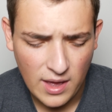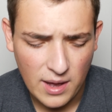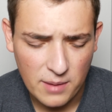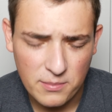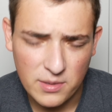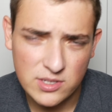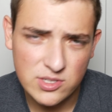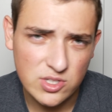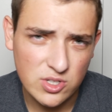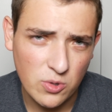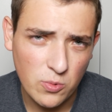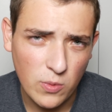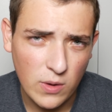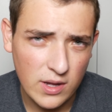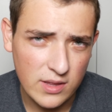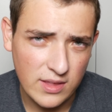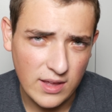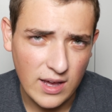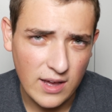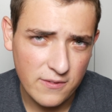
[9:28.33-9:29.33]
I'm not sure why
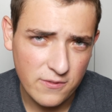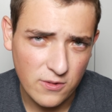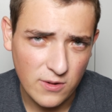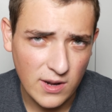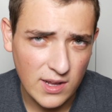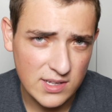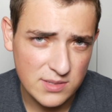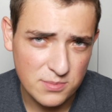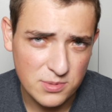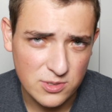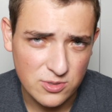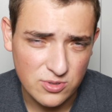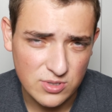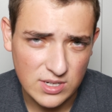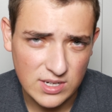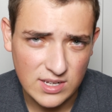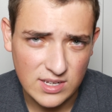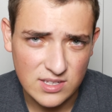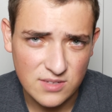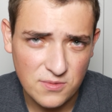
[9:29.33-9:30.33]
the iPhone has been
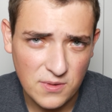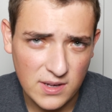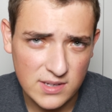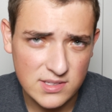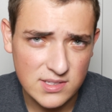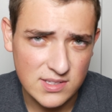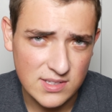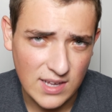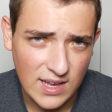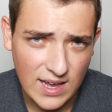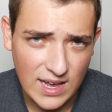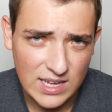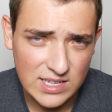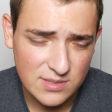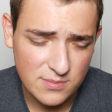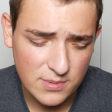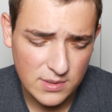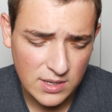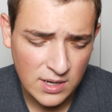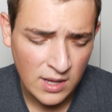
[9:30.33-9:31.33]
draining as fast as it has
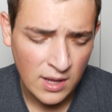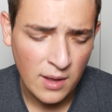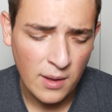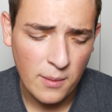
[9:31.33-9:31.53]
been,